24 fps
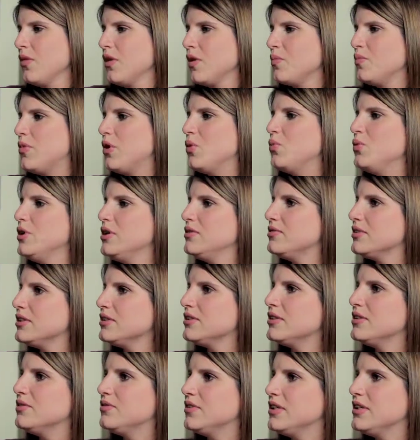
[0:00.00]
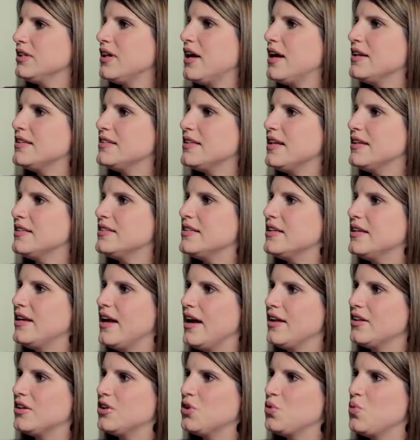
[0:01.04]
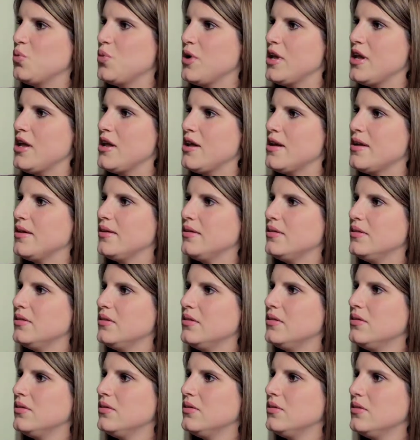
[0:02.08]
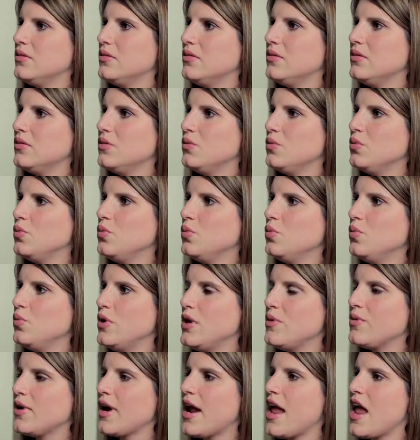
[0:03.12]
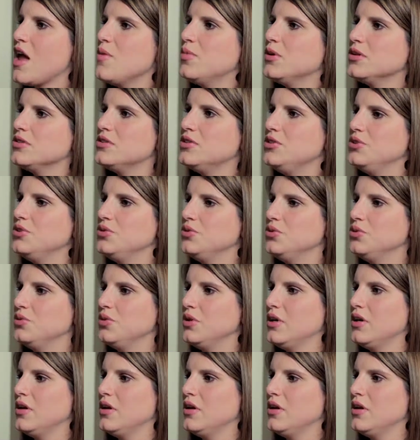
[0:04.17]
But we really realized that together we were able to